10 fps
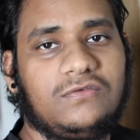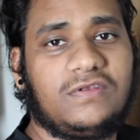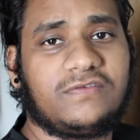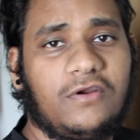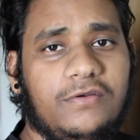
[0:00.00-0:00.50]

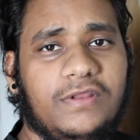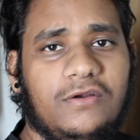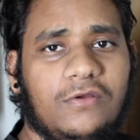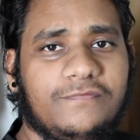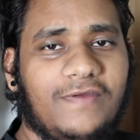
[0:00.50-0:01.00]
So it's currently
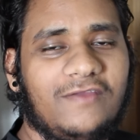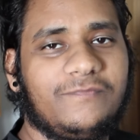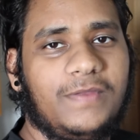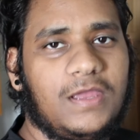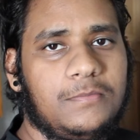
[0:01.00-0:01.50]
around
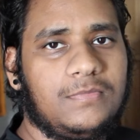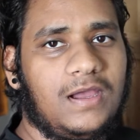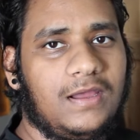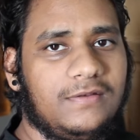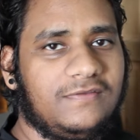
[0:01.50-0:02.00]
5 PM
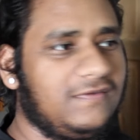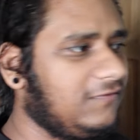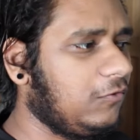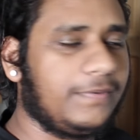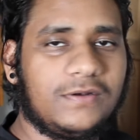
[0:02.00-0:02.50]
and
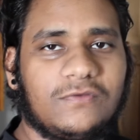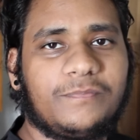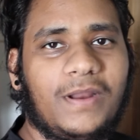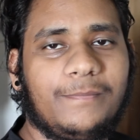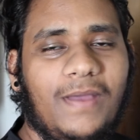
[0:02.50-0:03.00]
since opening those
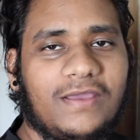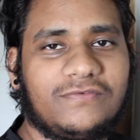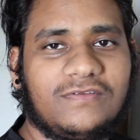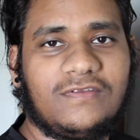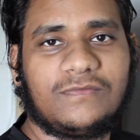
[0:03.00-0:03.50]
Prime
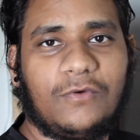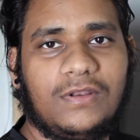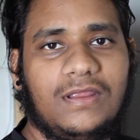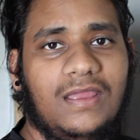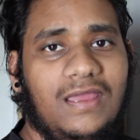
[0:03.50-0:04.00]
packages this
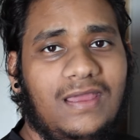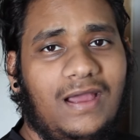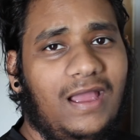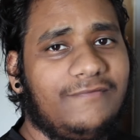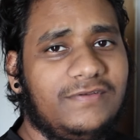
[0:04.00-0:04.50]
morning,
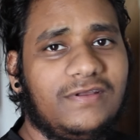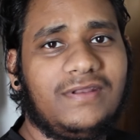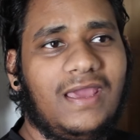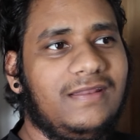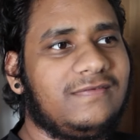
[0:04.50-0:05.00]
I haven't
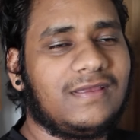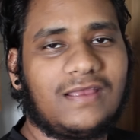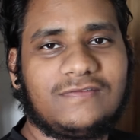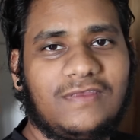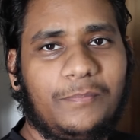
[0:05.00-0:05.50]
done anything
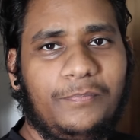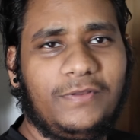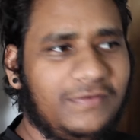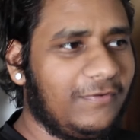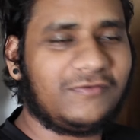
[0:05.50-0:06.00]
except
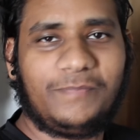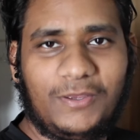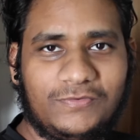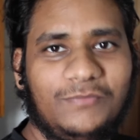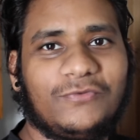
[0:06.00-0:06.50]
pretty much
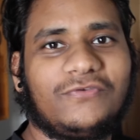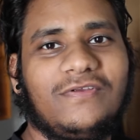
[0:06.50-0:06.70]
play with the Moto